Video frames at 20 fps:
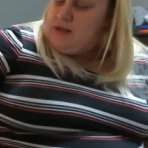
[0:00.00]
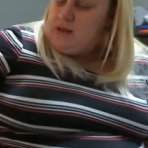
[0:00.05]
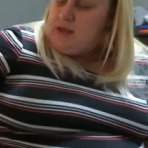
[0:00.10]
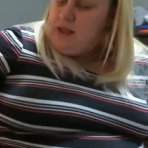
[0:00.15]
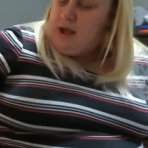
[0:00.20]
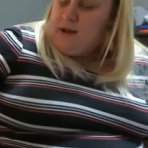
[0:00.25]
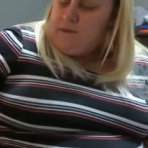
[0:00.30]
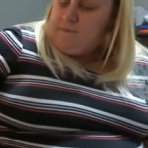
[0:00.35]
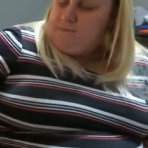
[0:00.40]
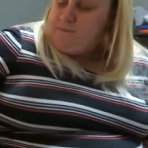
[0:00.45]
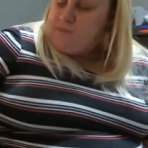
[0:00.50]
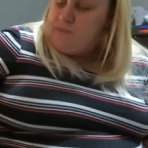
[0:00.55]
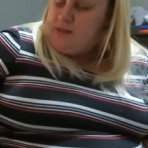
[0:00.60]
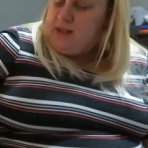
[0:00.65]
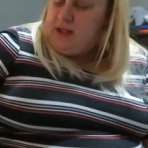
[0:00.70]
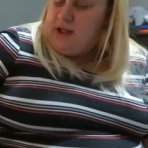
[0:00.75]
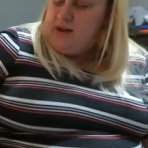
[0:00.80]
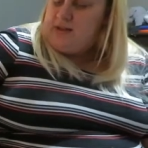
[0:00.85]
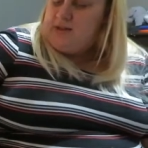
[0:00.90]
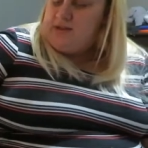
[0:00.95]
yeah,
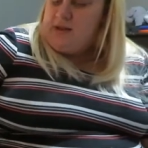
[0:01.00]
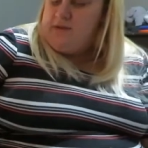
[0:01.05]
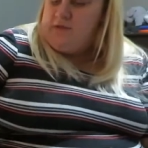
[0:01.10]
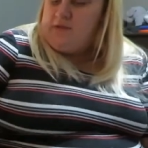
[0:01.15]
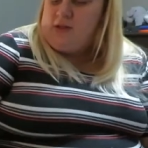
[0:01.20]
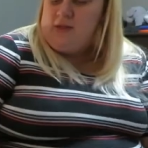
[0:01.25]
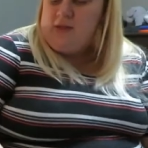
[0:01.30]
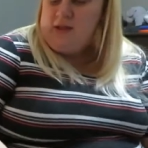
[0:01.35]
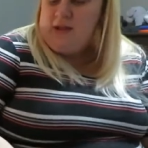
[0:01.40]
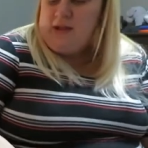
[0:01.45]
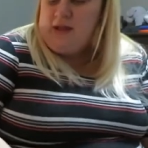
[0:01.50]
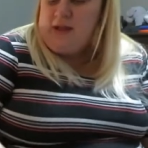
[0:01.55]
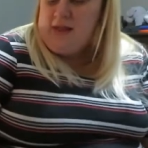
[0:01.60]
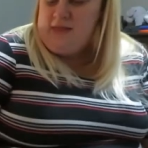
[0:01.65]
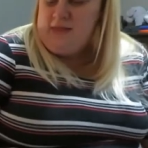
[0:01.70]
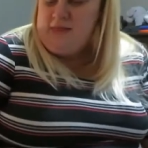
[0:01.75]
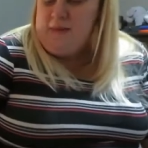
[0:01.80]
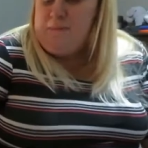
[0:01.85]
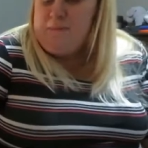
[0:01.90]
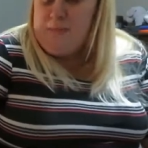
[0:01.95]
that is everything
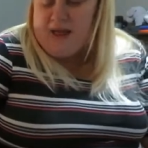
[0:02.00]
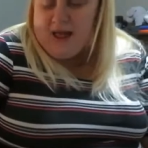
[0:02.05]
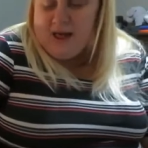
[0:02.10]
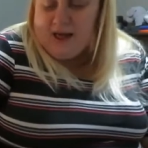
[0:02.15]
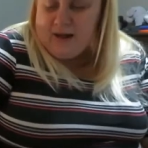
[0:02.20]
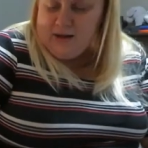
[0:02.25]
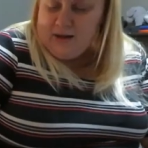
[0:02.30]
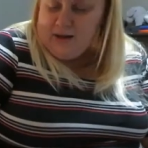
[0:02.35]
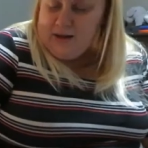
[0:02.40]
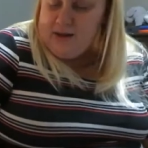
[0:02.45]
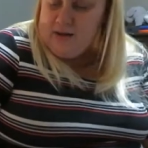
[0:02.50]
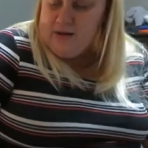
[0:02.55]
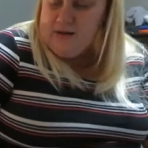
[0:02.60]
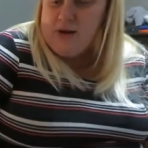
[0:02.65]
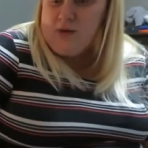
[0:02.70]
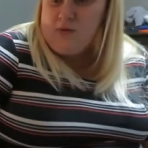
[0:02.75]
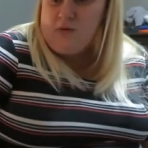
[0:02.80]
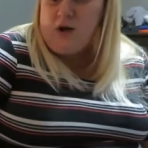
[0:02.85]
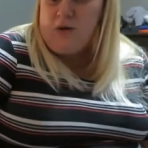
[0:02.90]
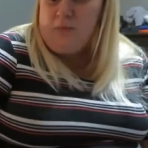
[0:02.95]
in the bag.
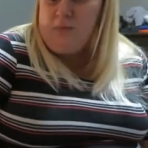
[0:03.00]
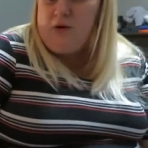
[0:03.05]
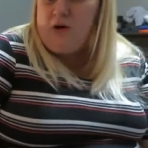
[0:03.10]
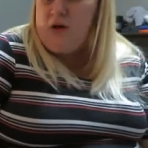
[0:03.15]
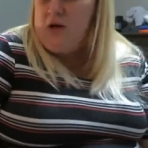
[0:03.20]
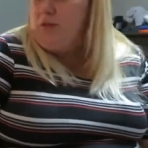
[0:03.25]
Now, a couple